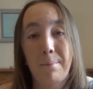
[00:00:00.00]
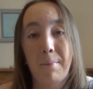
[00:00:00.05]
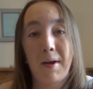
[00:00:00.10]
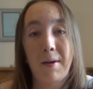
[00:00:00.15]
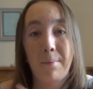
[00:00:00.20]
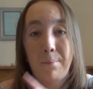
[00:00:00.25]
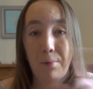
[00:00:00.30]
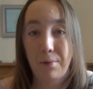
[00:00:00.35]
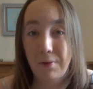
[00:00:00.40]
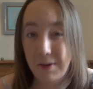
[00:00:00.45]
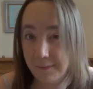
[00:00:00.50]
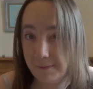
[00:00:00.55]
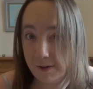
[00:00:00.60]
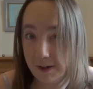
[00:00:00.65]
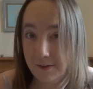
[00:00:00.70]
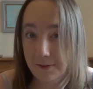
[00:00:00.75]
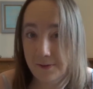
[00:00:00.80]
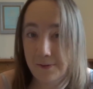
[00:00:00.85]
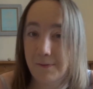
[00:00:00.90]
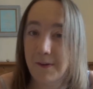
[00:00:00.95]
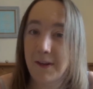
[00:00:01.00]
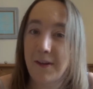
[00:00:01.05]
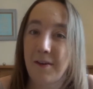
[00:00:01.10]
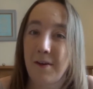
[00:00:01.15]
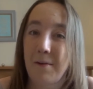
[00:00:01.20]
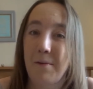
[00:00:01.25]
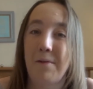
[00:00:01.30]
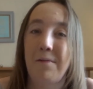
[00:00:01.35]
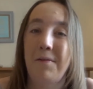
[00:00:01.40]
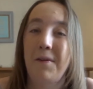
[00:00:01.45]
my previous
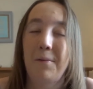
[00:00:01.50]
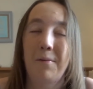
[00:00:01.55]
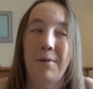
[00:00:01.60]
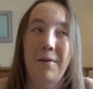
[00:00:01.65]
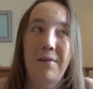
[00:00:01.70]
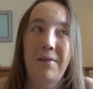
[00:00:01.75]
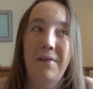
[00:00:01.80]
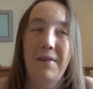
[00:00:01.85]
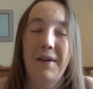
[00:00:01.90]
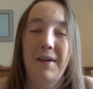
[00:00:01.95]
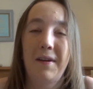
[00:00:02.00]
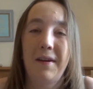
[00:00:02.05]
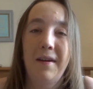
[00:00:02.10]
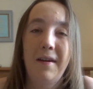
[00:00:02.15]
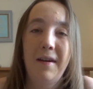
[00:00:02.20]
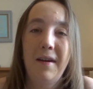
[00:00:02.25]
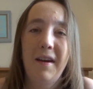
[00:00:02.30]
video, if you watched it,